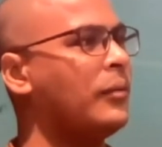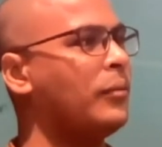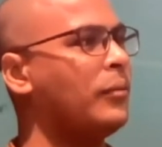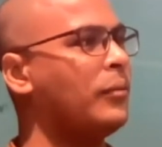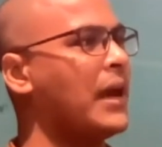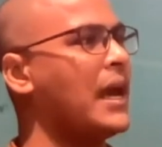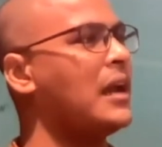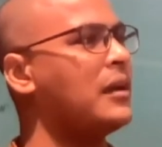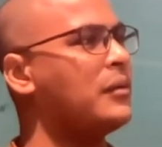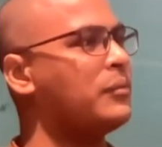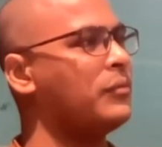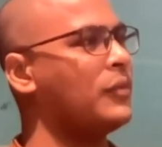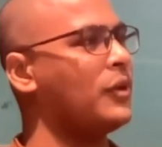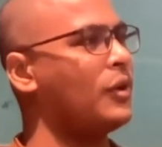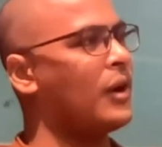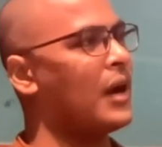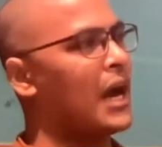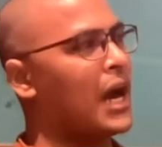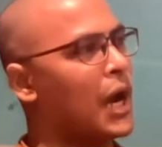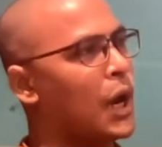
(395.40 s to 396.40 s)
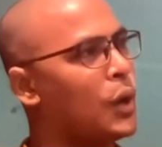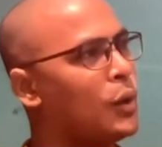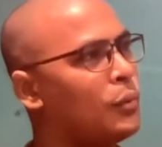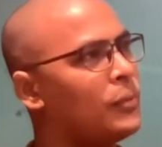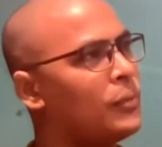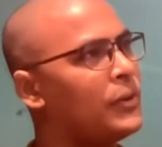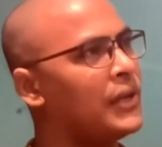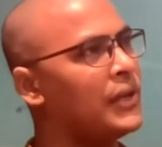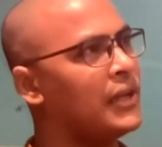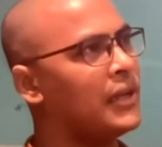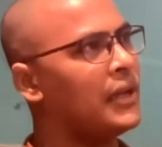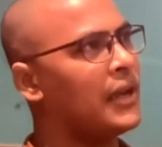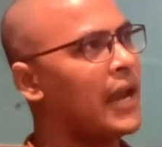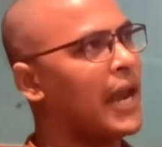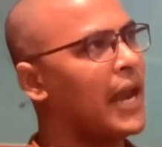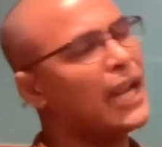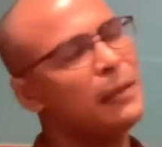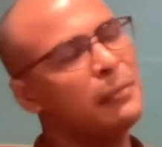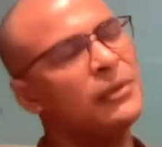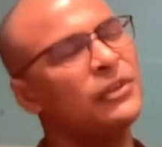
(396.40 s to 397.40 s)
bad or how many
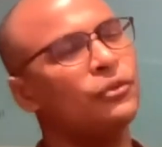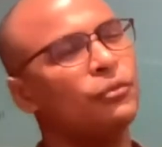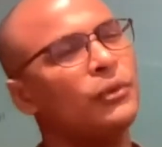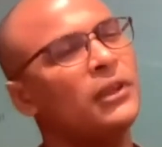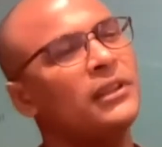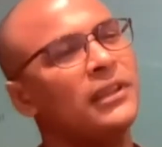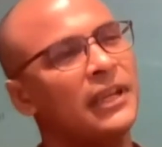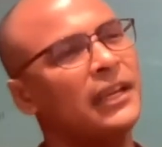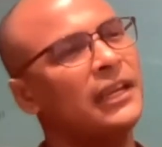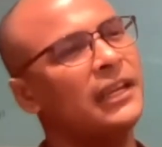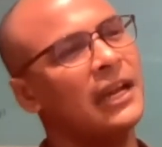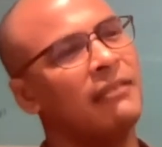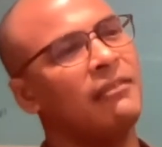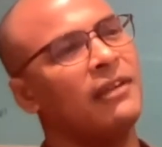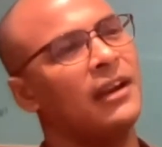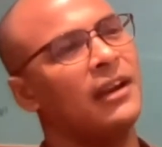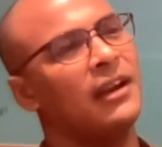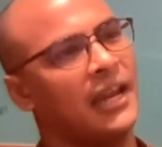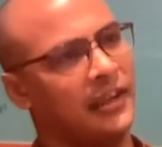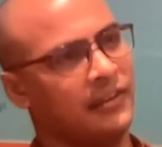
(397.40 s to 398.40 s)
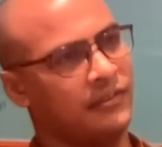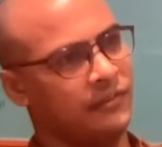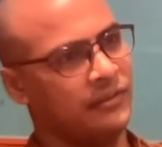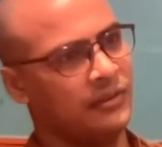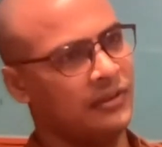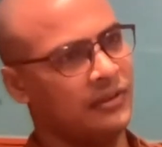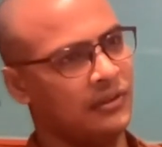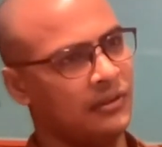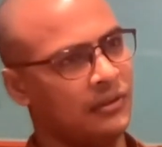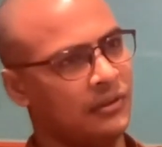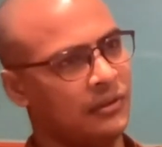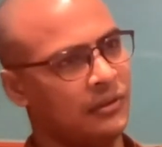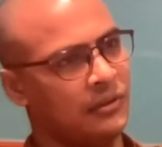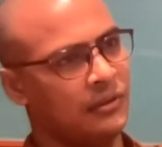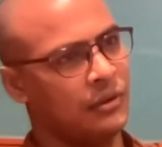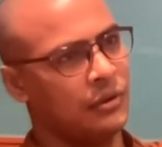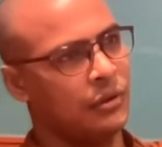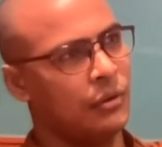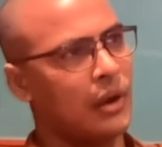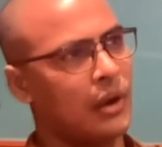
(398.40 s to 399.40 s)
enemies we think in our life
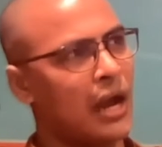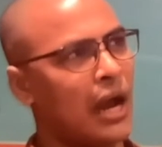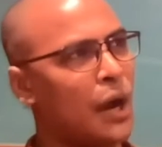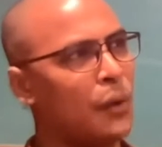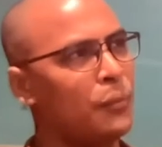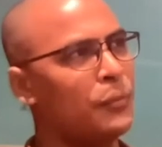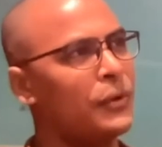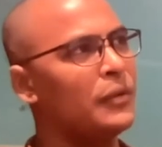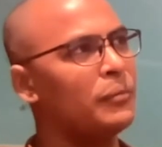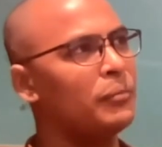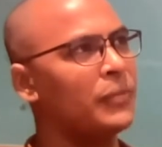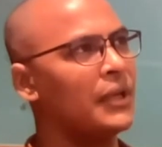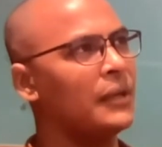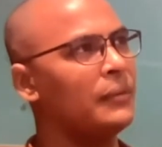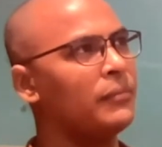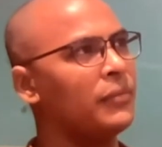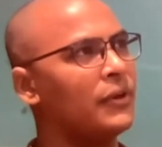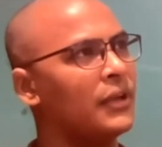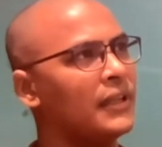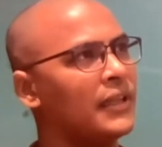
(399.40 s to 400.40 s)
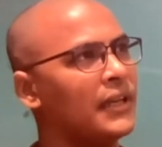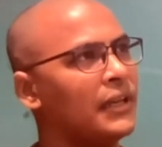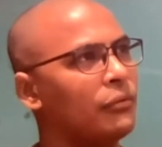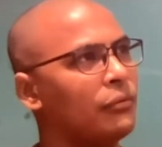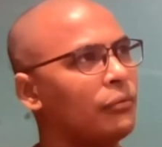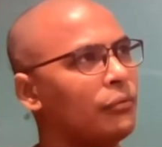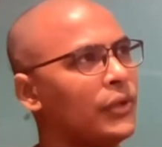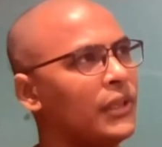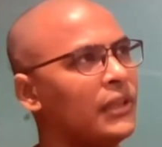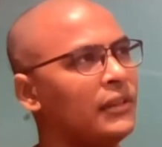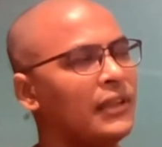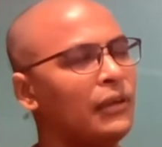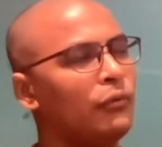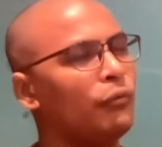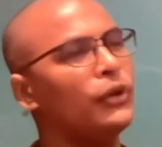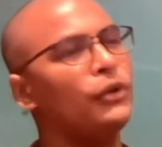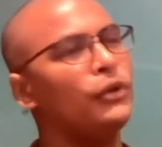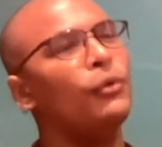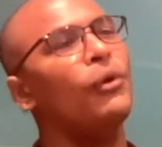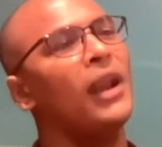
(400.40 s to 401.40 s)
or how many people that we think
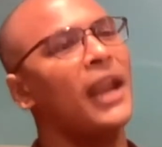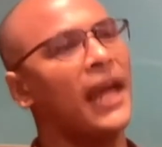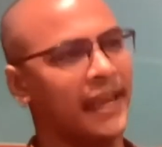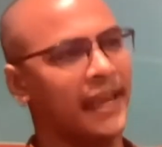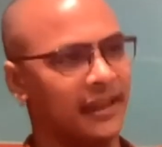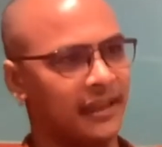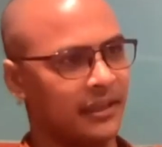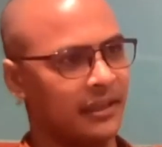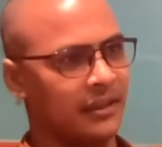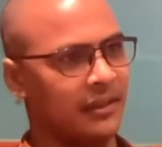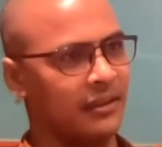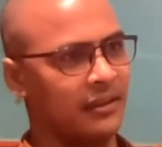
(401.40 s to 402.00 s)
we don't like